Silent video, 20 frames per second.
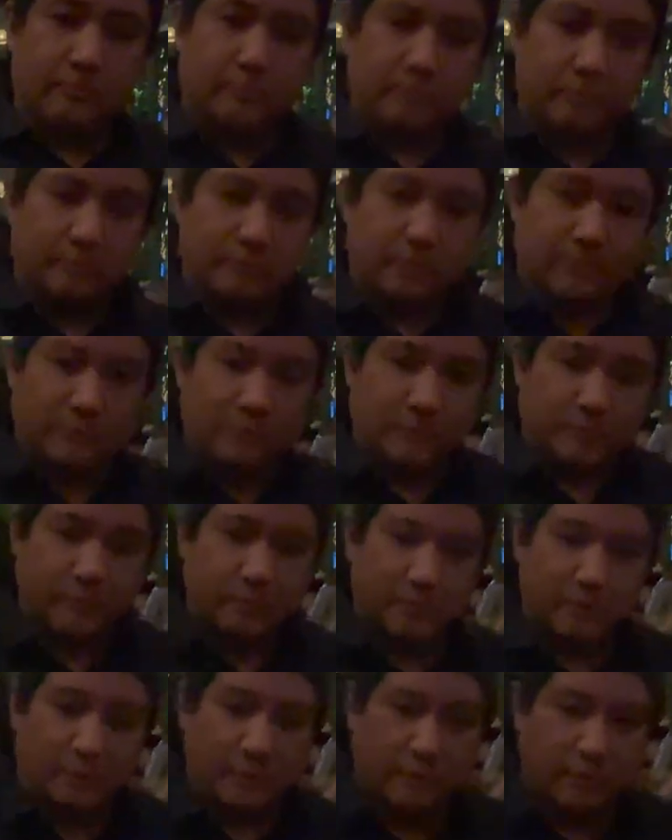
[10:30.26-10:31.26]

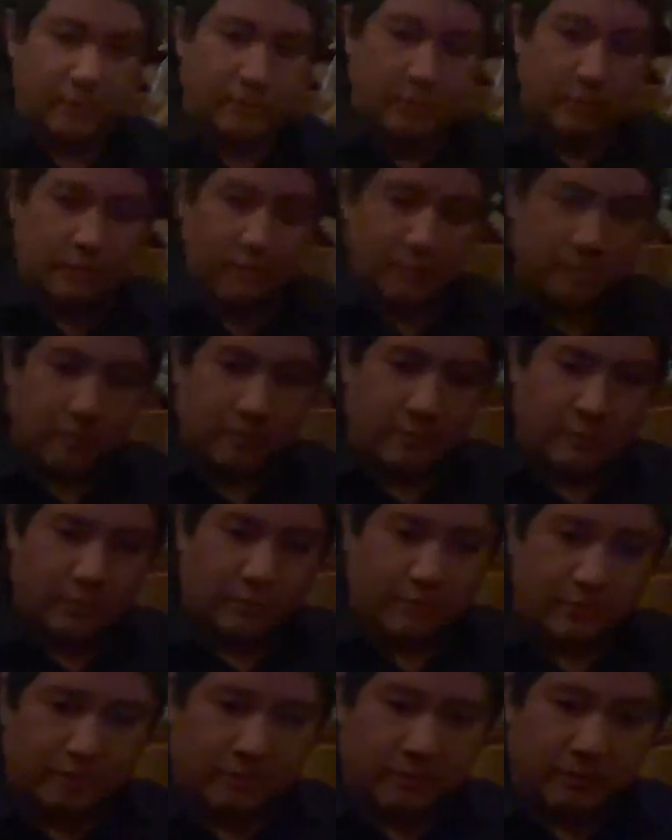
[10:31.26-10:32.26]
oh,
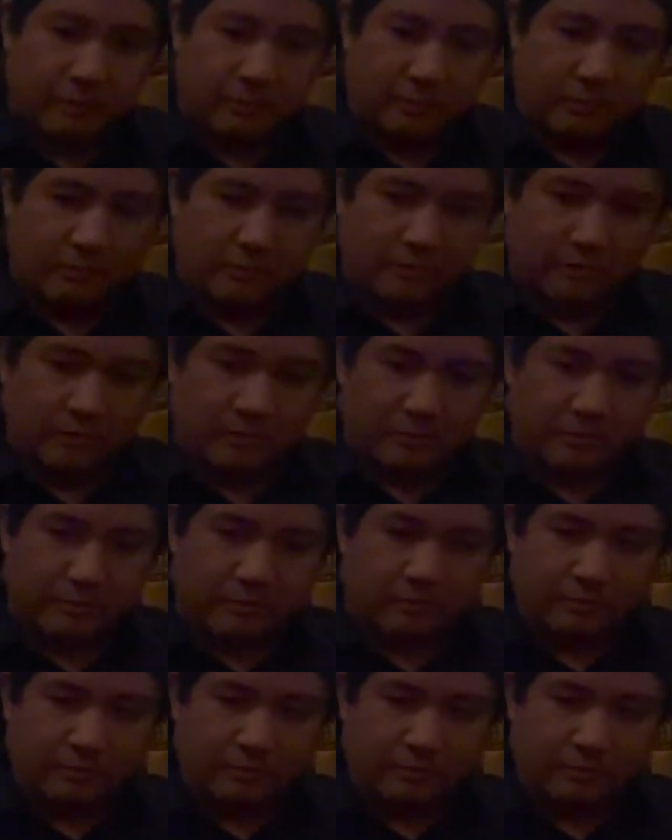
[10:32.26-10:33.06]
look at that.